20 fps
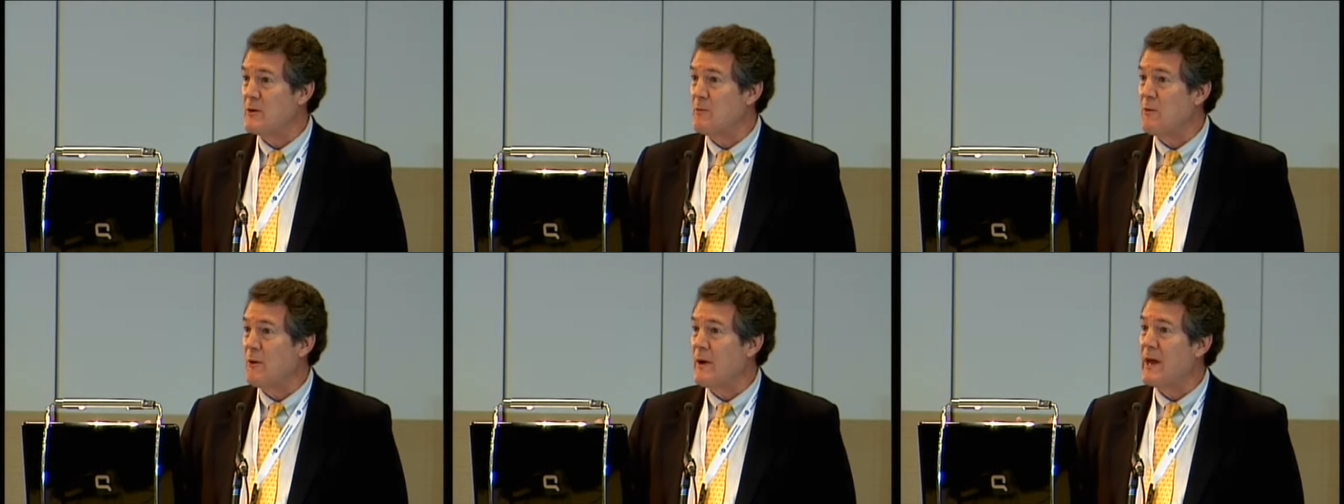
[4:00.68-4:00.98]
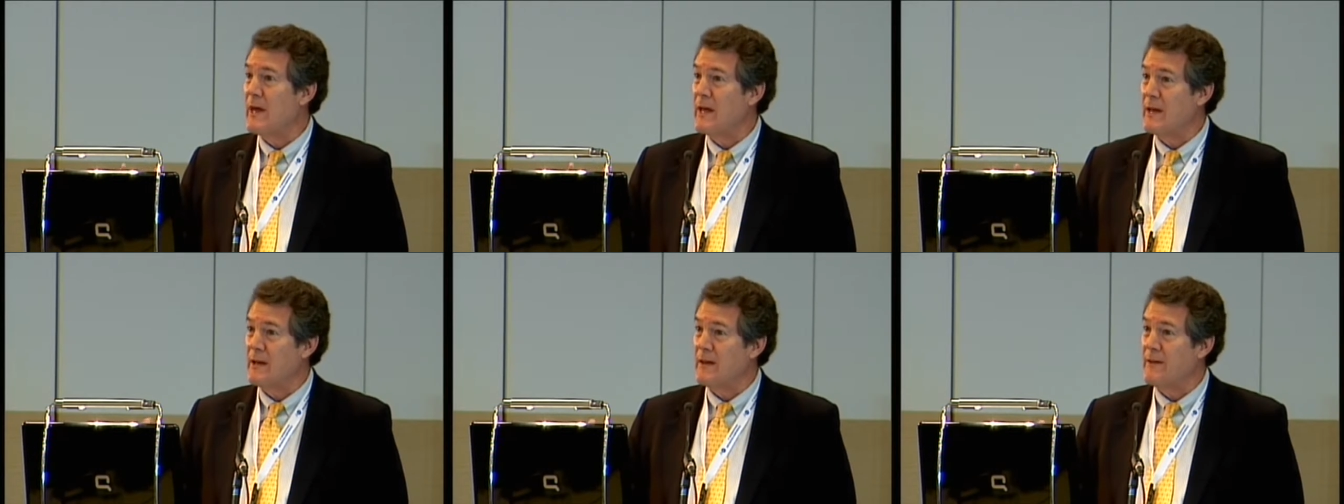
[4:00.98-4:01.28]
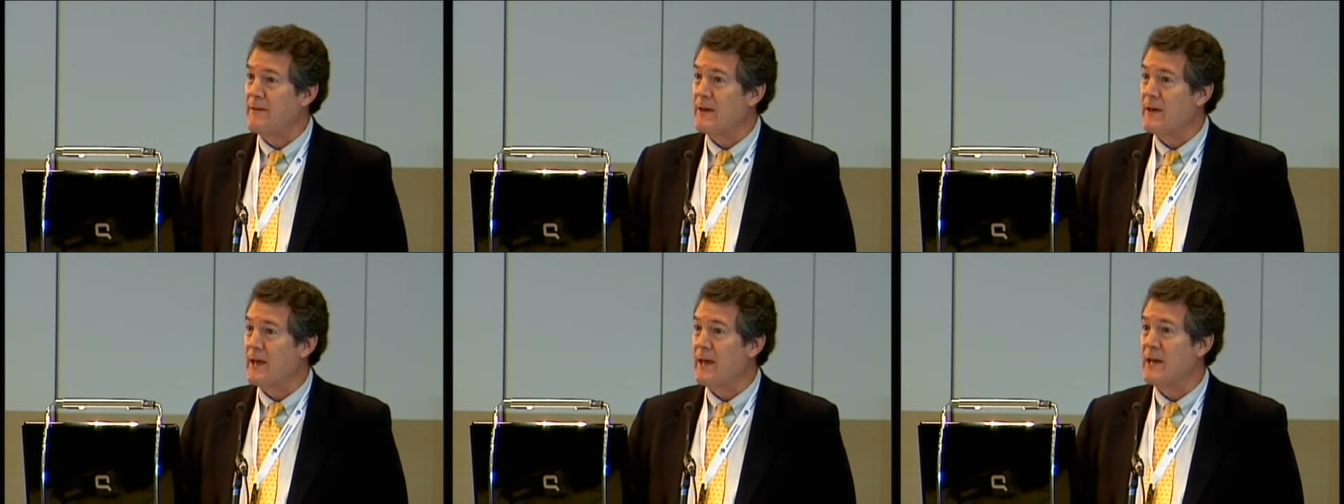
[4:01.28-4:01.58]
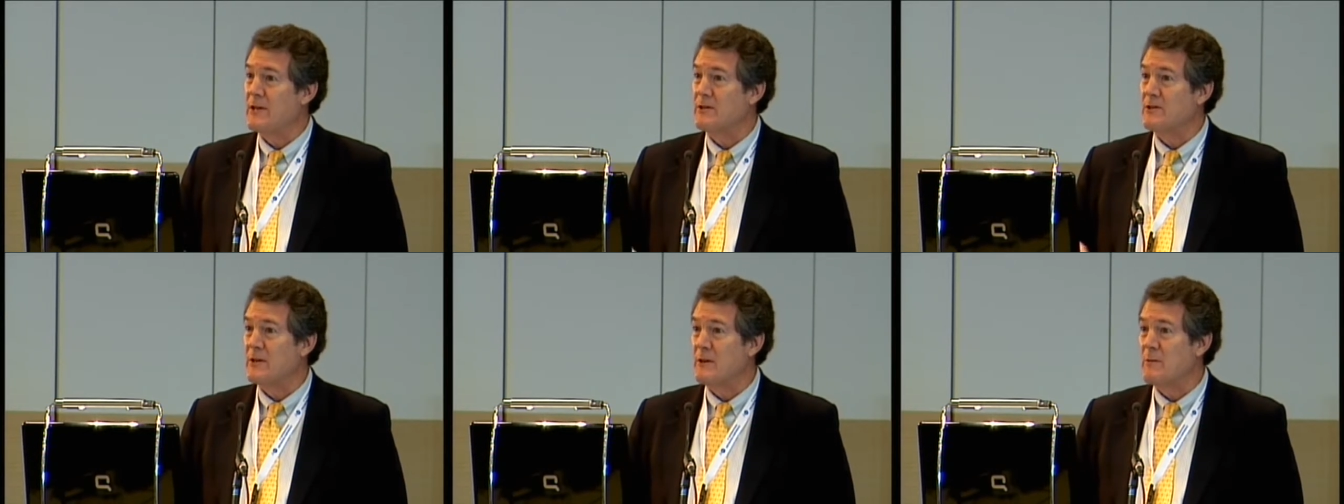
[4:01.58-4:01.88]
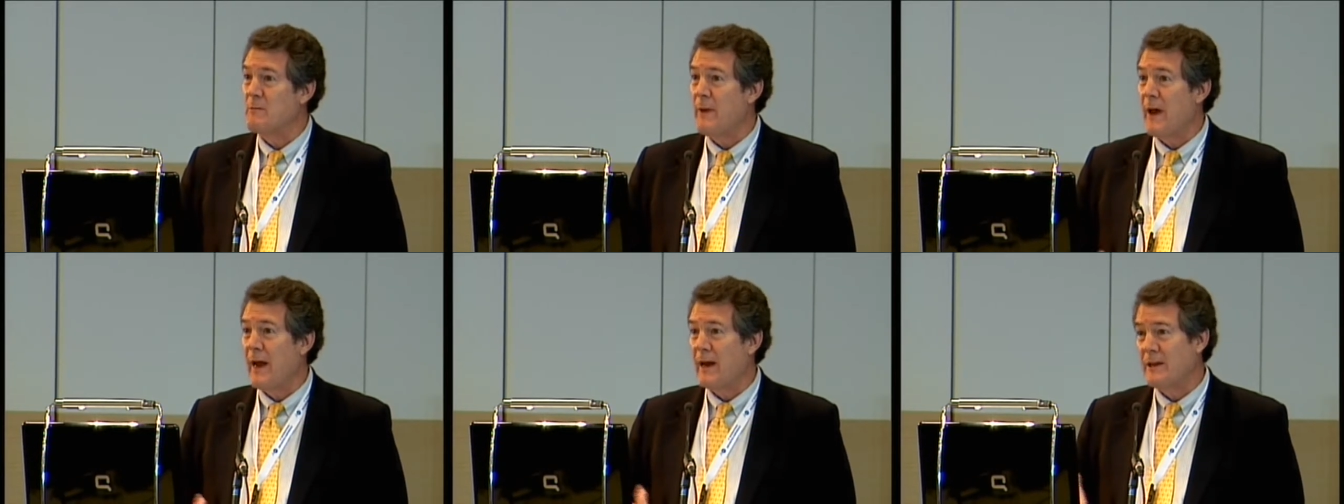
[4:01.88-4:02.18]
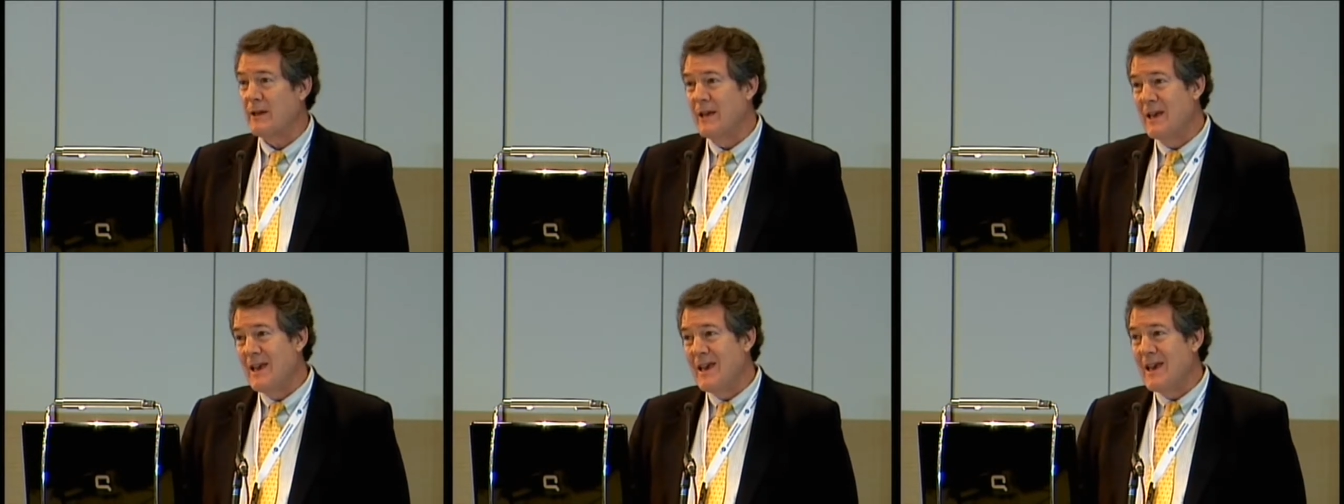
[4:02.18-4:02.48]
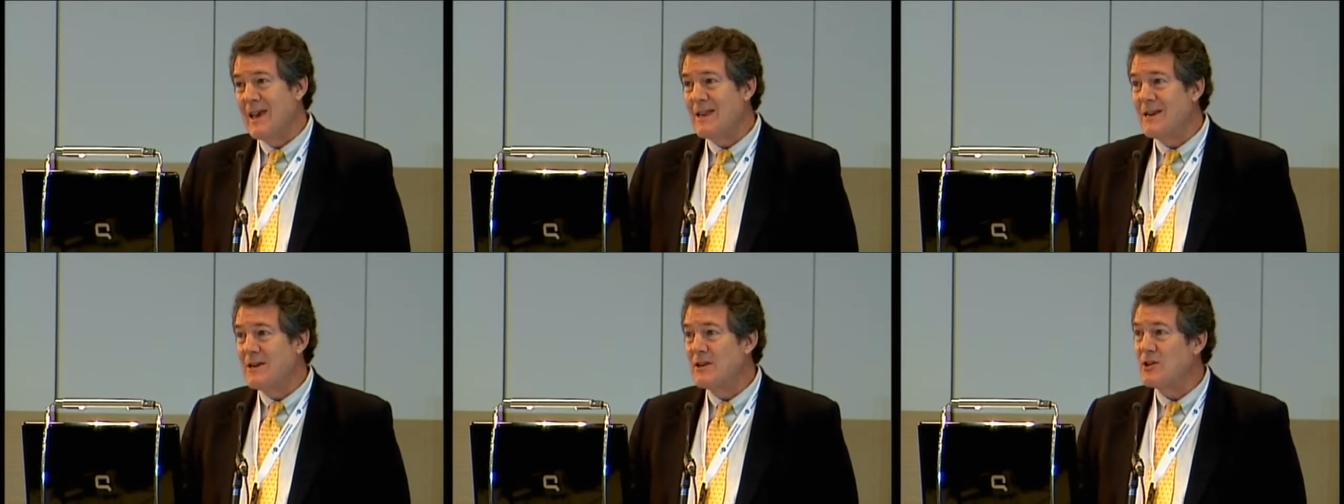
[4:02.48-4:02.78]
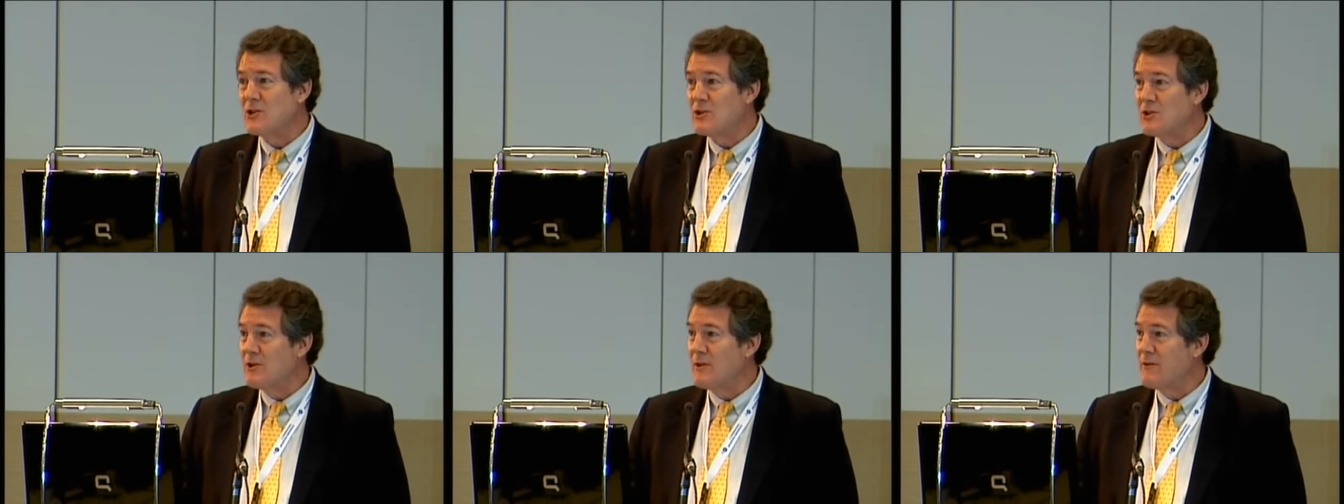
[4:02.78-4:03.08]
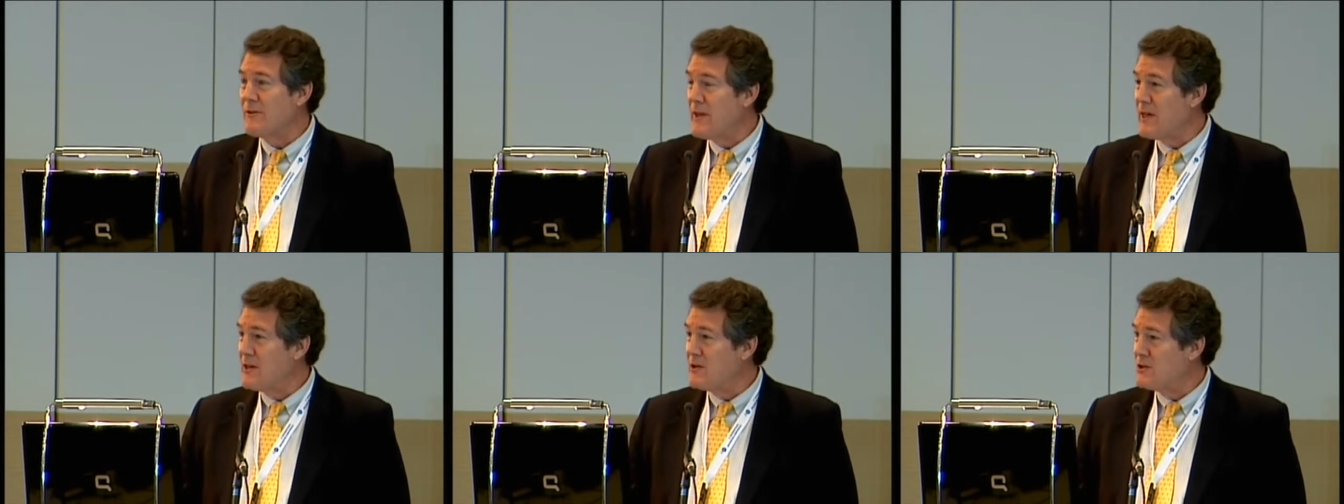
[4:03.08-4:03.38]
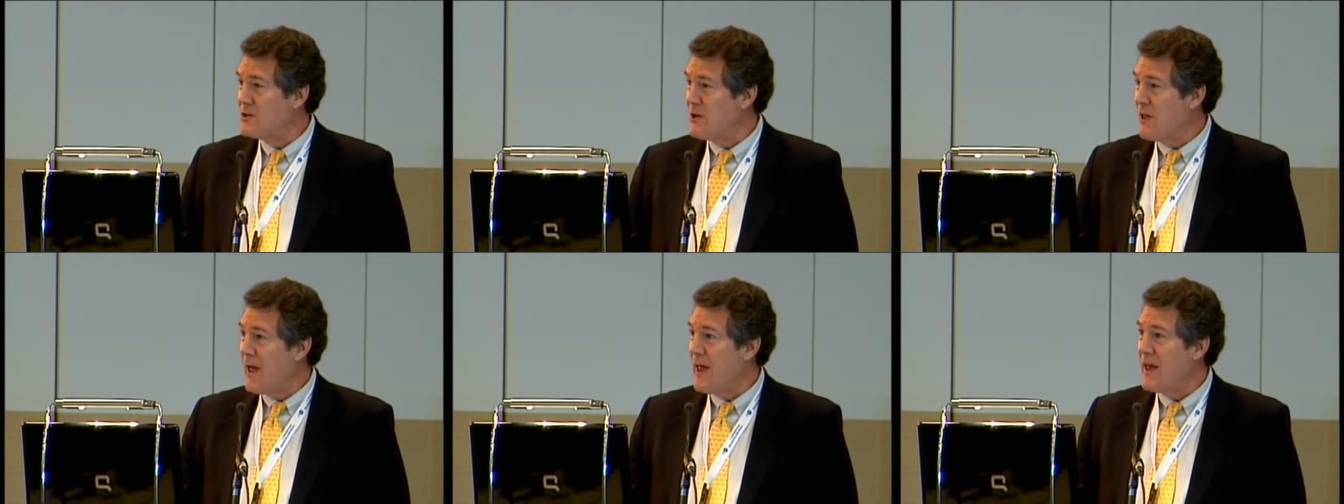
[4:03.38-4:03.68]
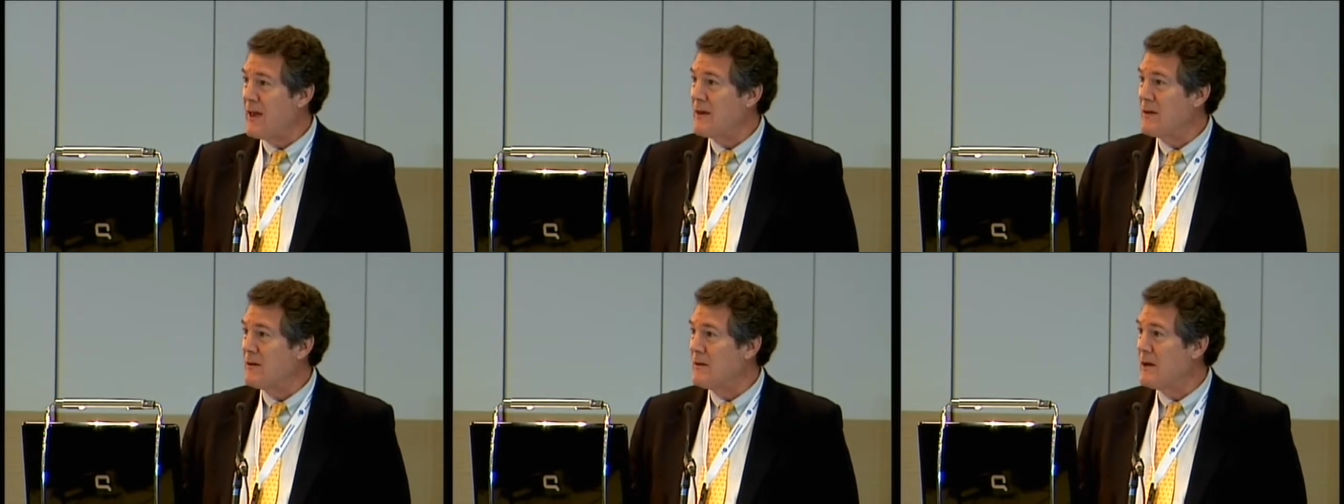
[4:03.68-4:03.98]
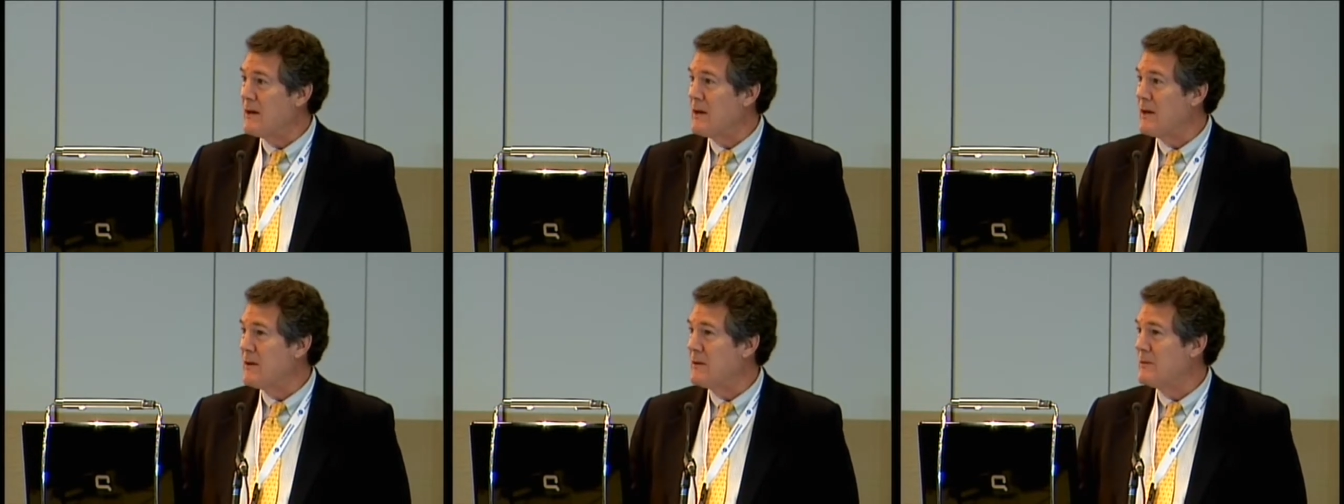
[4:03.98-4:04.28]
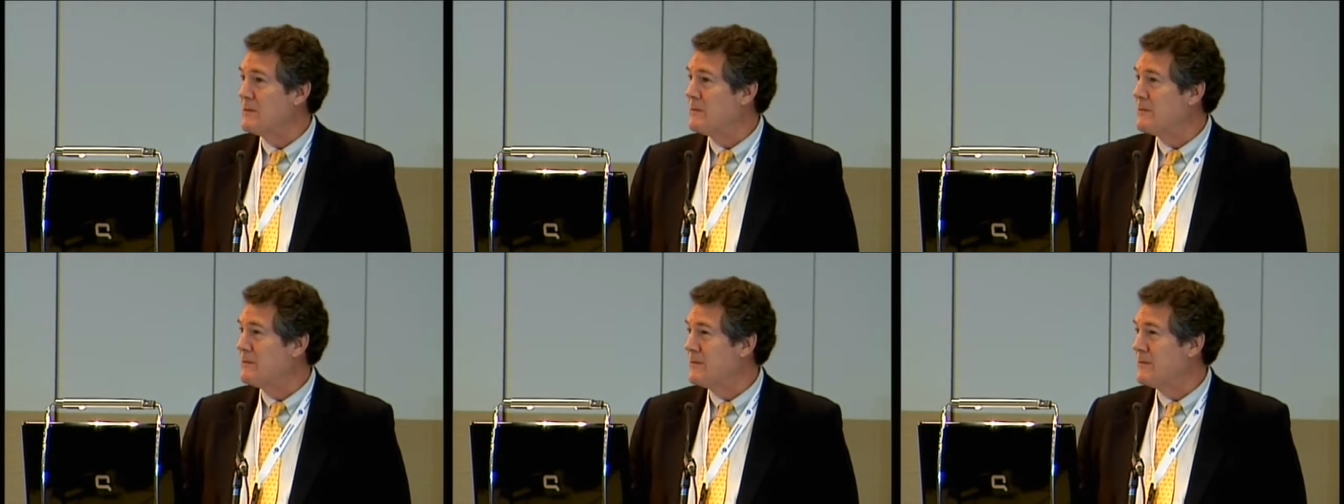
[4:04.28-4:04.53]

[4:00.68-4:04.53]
brain, I think it has an impact. In addition to things like uh,